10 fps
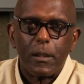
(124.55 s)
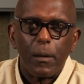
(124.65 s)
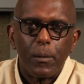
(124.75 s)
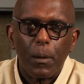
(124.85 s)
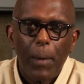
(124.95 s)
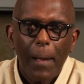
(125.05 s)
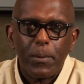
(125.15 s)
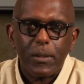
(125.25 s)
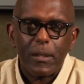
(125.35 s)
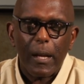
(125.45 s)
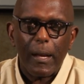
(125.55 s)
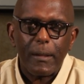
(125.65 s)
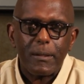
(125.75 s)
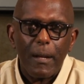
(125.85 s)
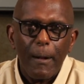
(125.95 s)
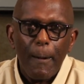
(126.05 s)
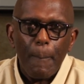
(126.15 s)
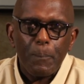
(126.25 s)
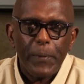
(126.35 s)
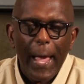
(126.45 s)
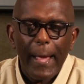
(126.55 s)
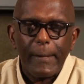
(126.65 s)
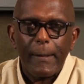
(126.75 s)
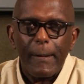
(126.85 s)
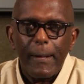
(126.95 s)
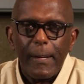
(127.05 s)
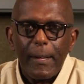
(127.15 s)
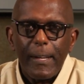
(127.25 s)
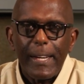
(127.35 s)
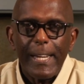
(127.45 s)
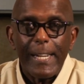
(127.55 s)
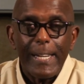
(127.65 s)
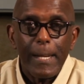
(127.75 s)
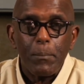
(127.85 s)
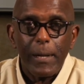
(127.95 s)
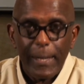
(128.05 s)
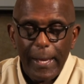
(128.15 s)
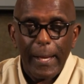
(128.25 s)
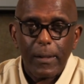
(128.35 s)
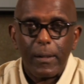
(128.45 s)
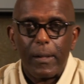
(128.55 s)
The Bible says that Elimelech,